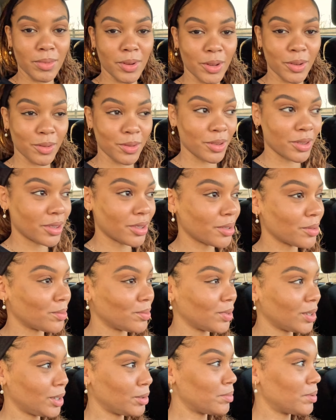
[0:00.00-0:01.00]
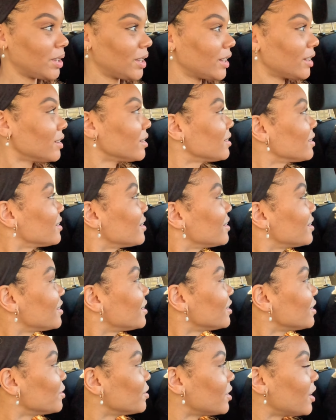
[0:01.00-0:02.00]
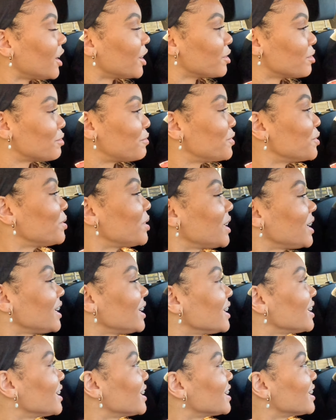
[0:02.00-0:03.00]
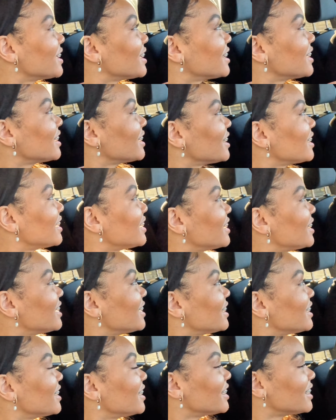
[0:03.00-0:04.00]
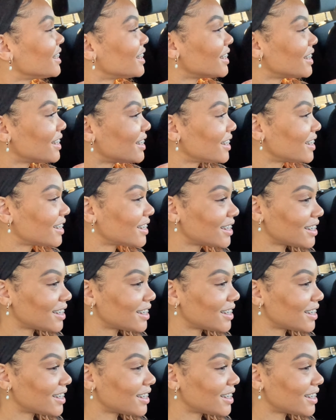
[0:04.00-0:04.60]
both really big. Are you a foodie? I love food